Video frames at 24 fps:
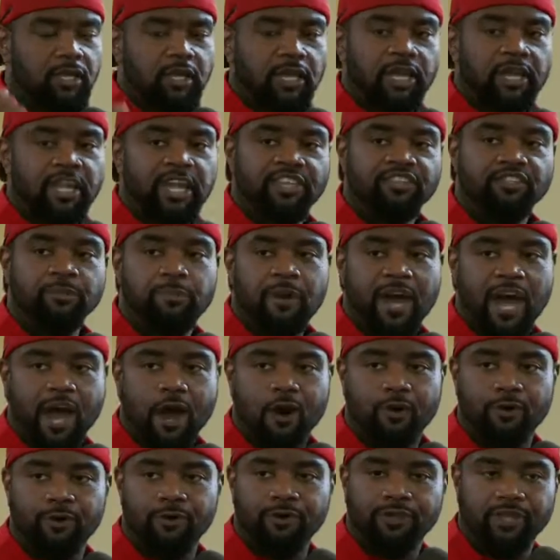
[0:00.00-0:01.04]
And that's
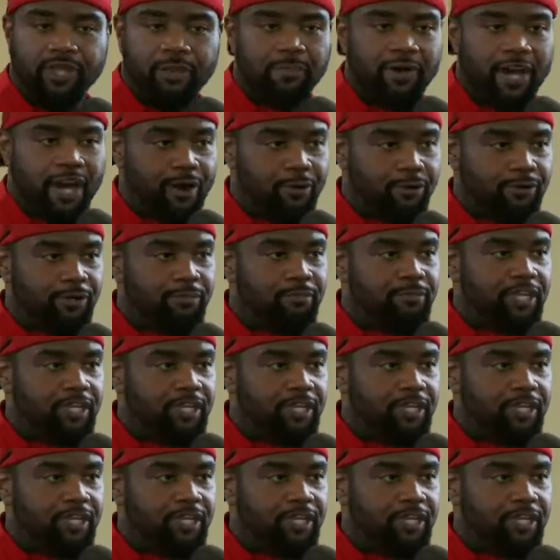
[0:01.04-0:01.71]
power and power to